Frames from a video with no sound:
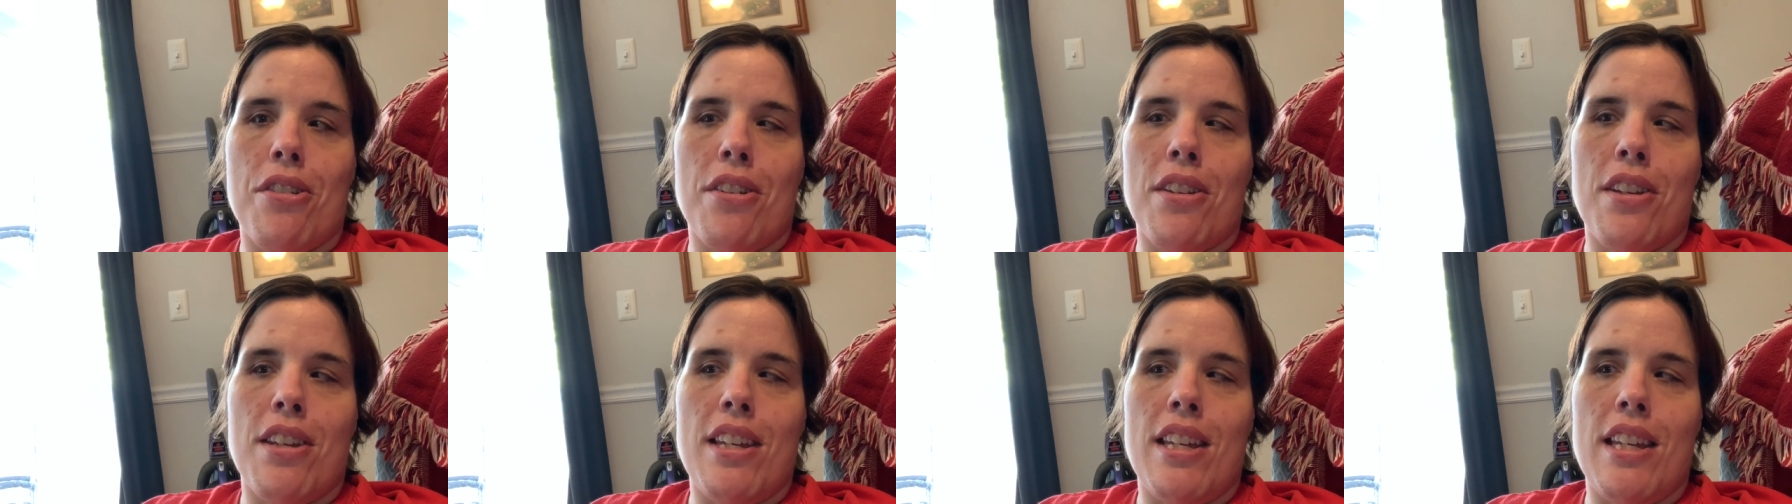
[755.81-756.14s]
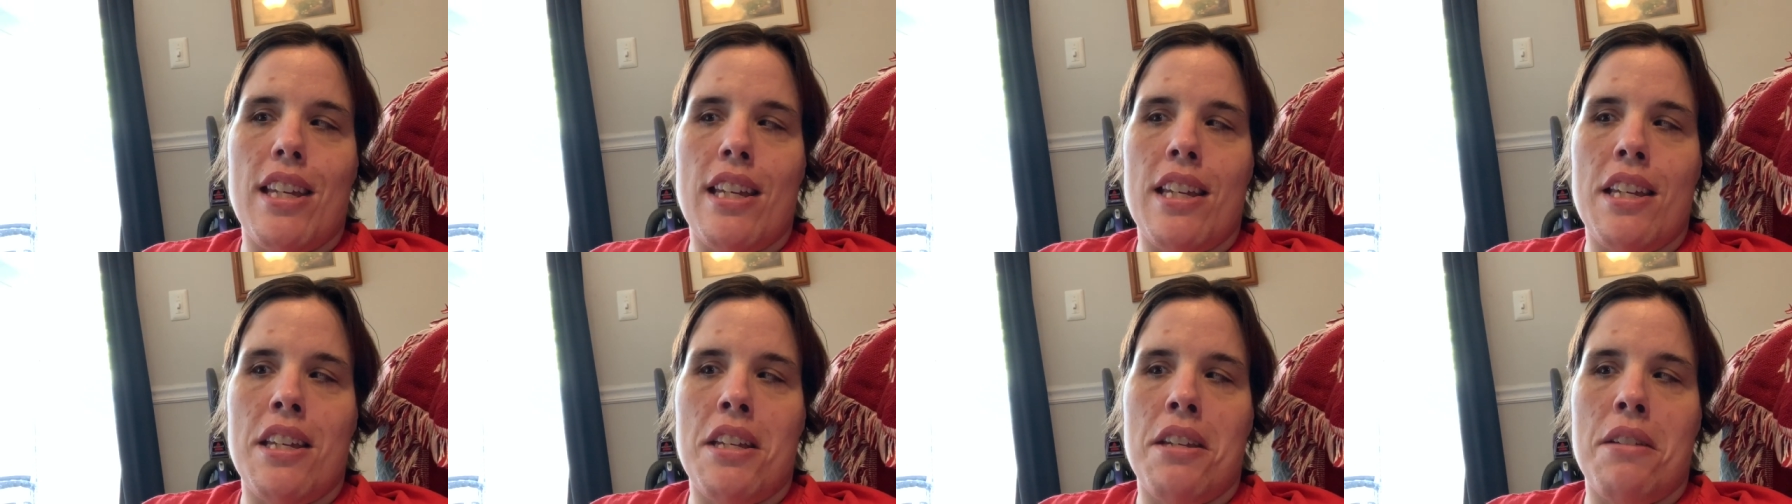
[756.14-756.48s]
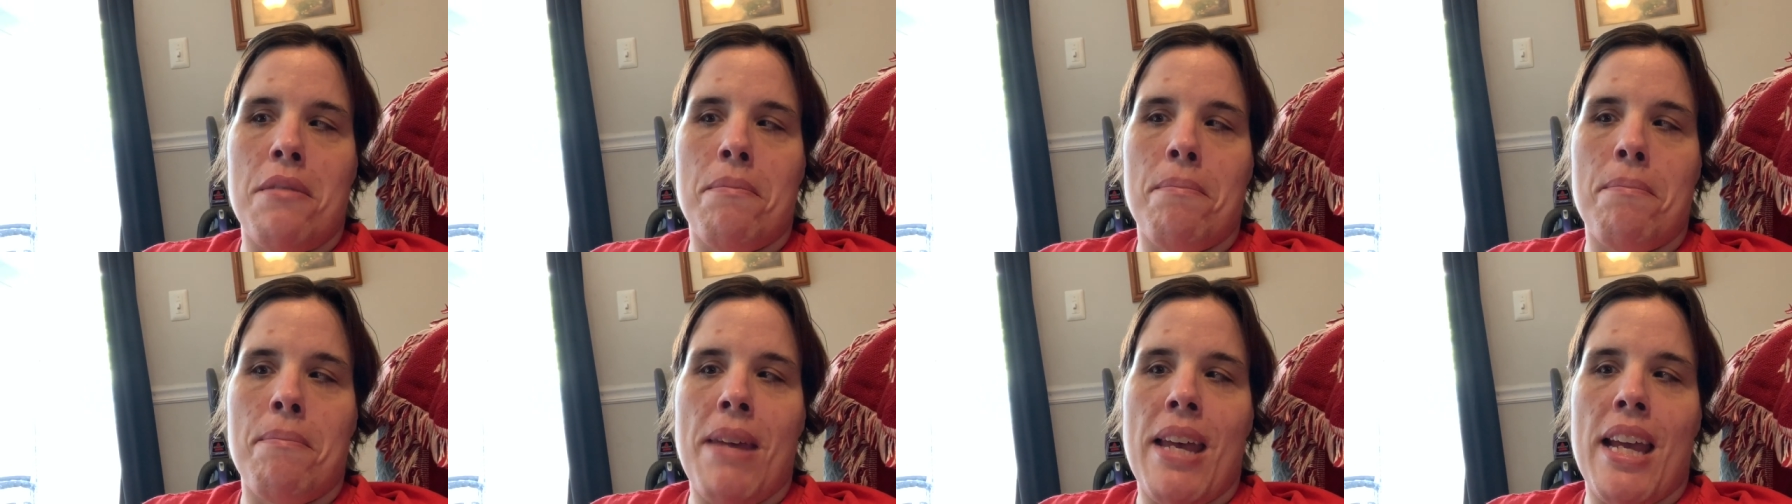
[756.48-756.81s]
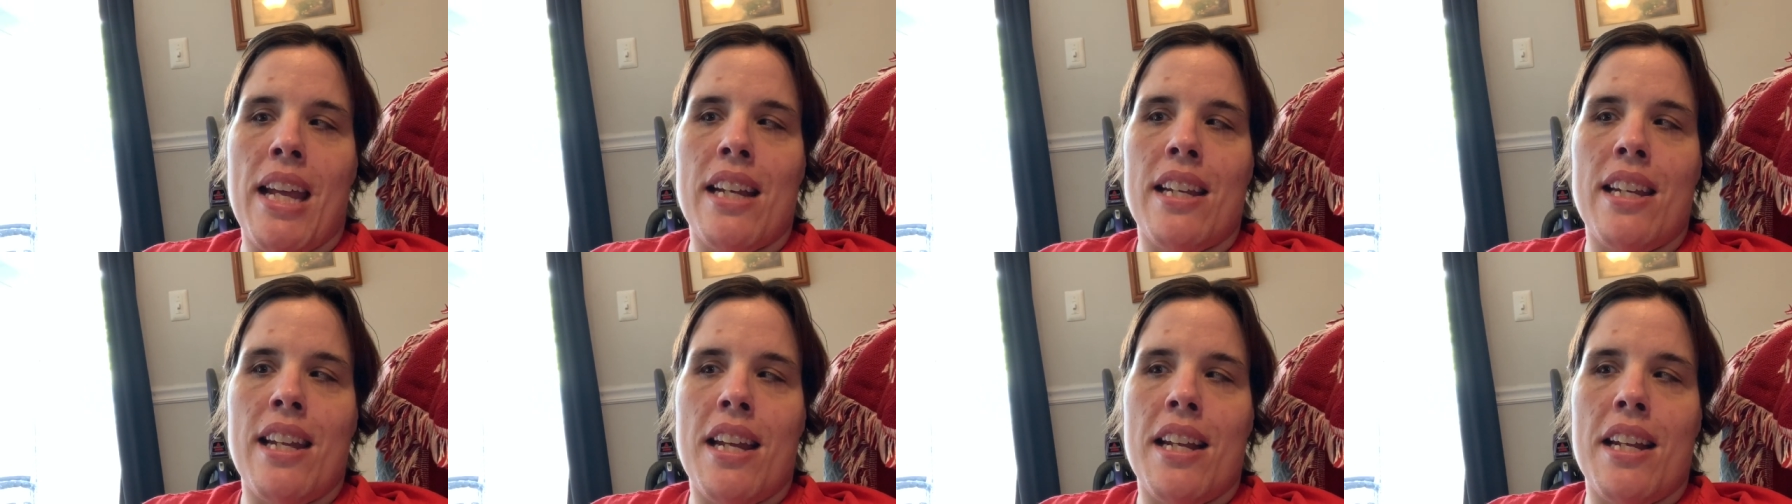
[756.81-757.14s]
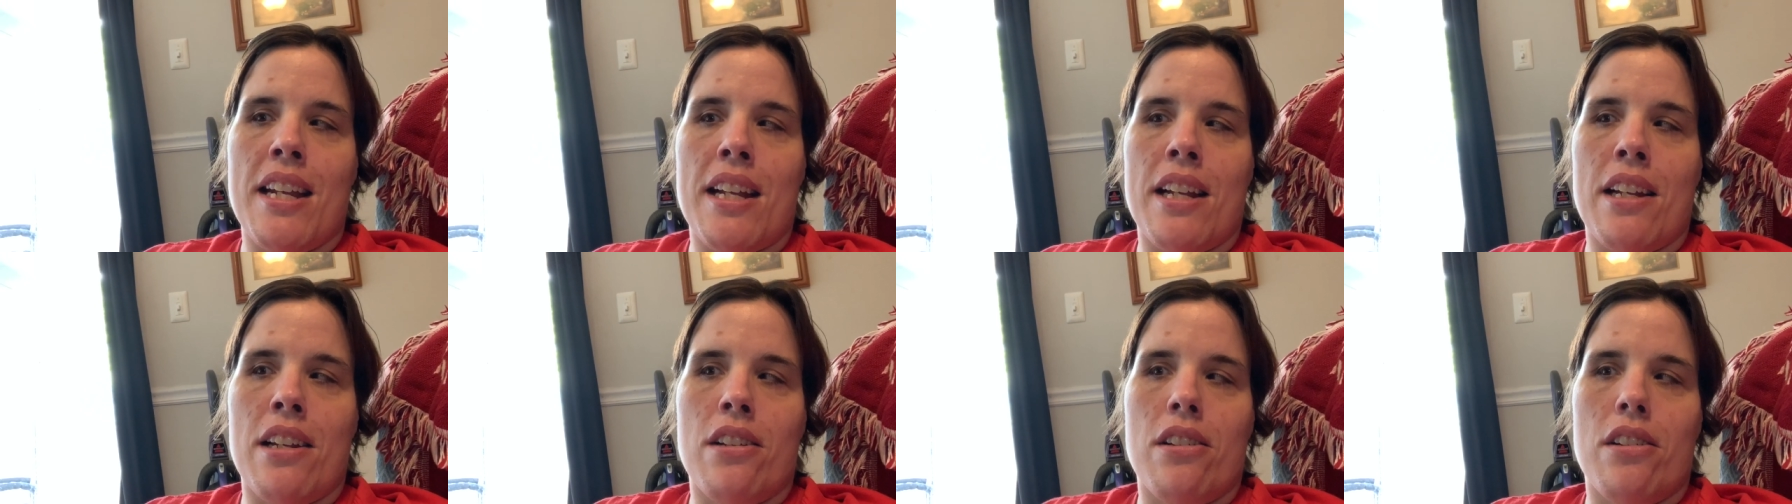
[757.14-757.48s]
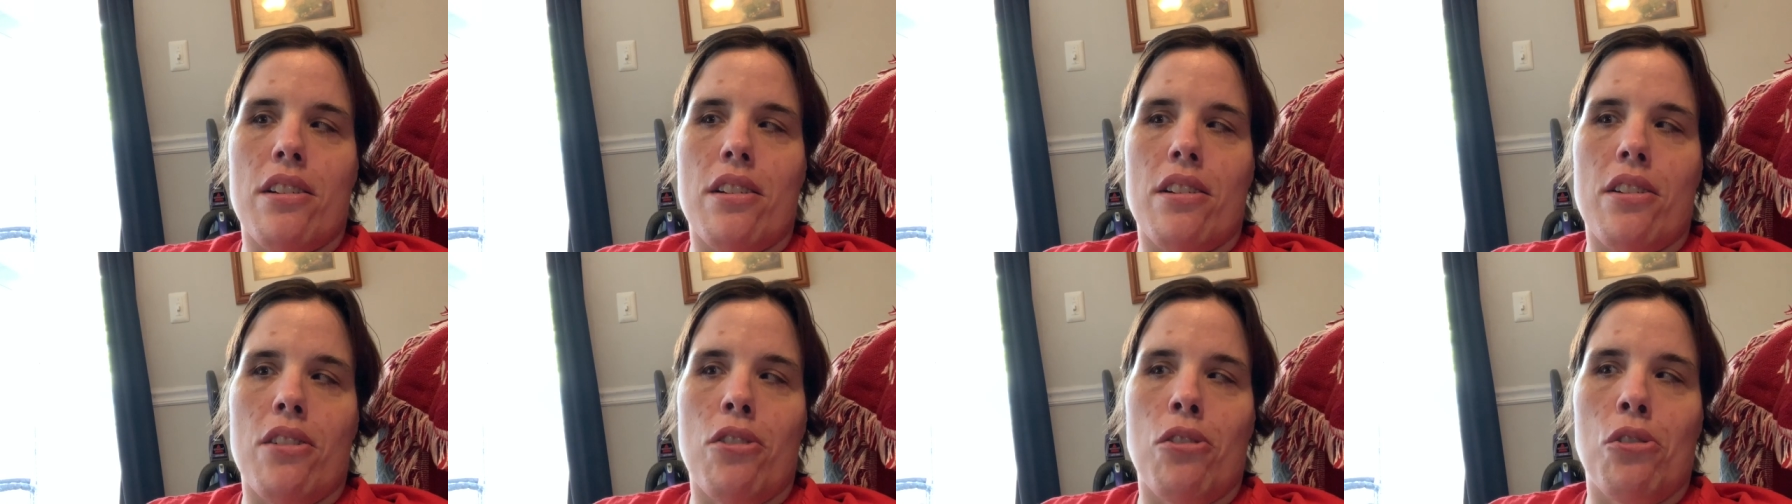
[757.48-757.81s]
key magnetic
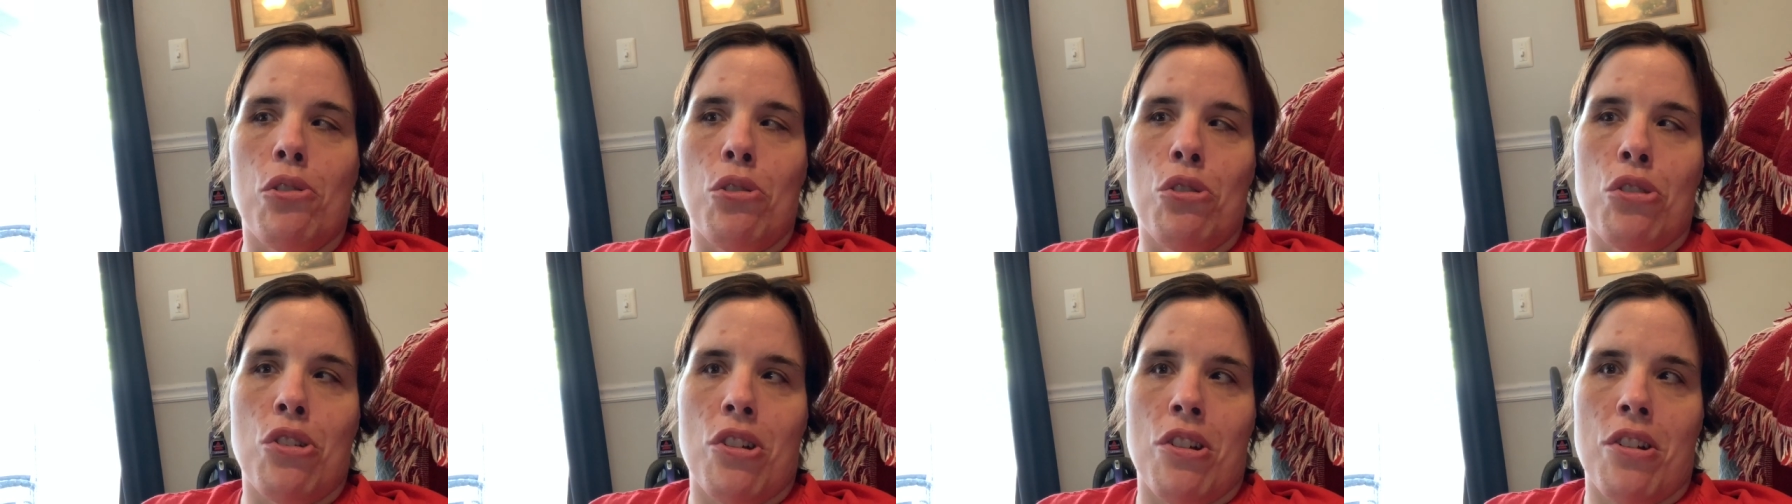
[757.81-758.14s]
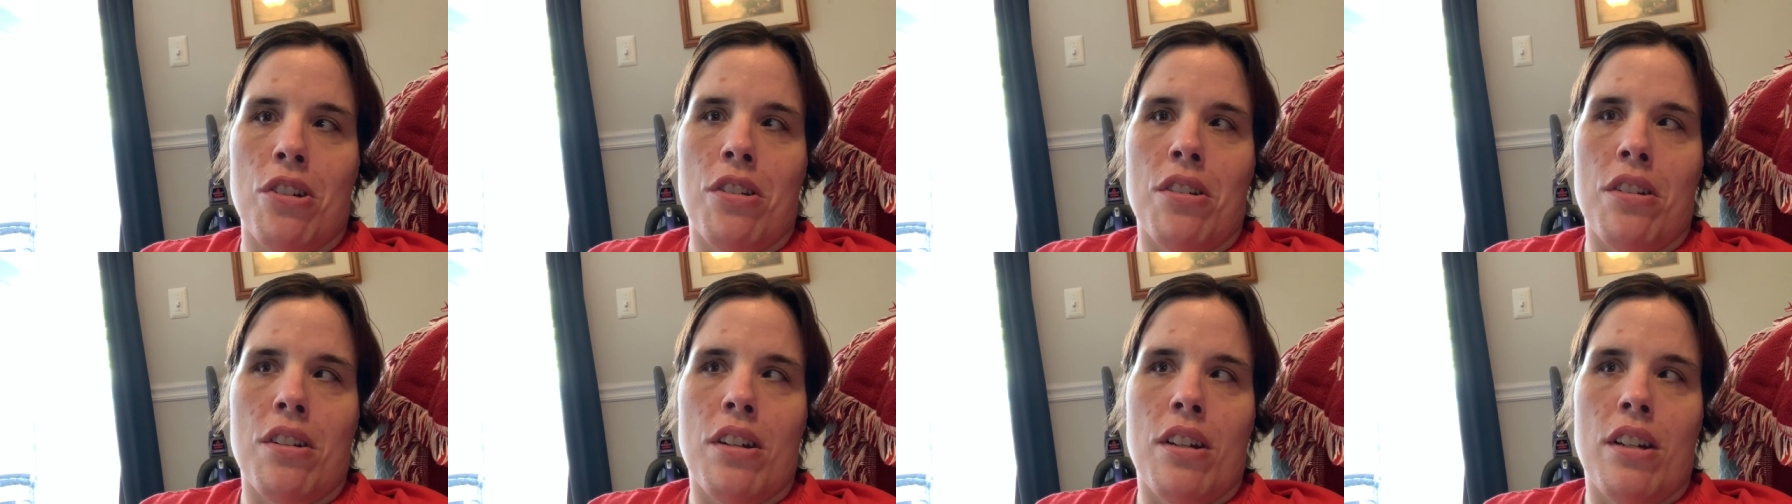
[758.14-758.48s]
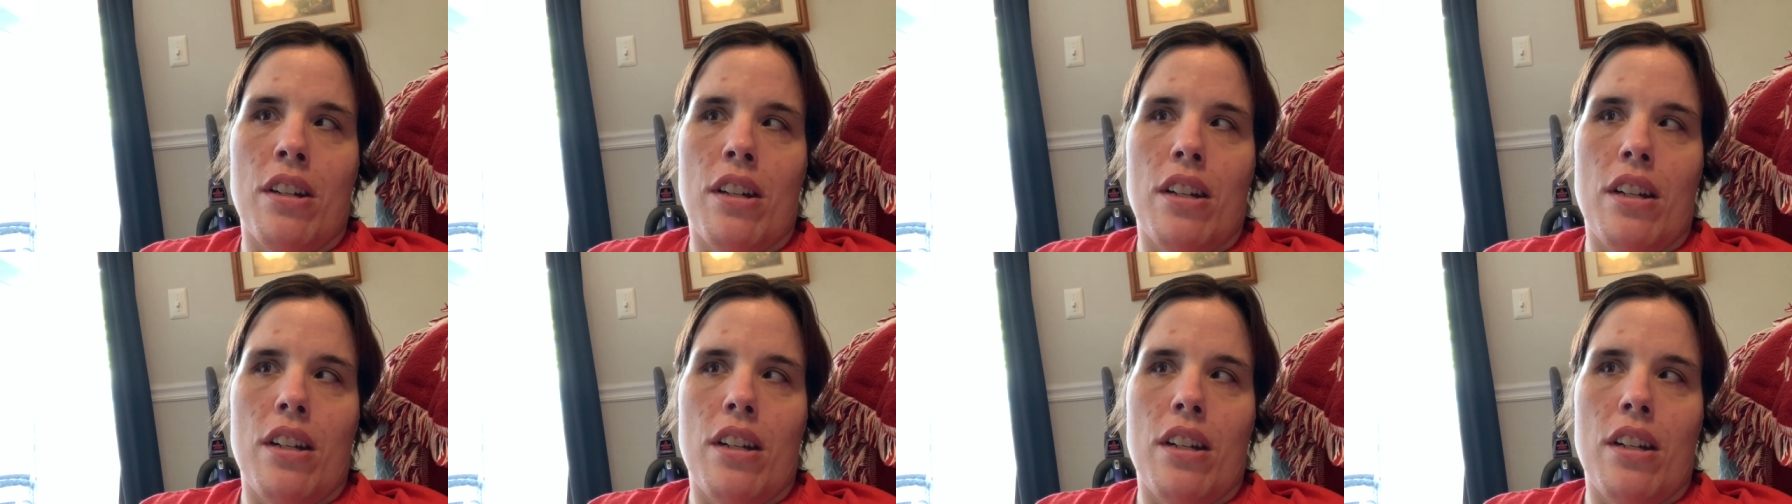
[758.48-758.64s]
holder.